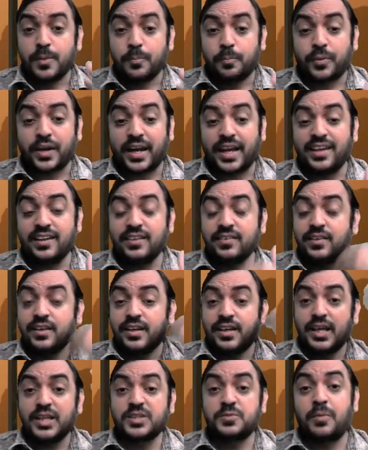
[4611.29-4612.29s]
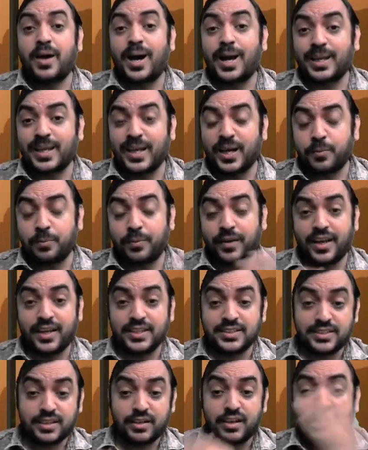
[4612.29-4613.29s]
Price is market
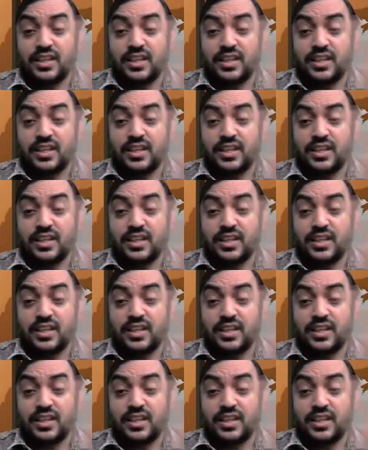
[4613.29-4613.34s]
price,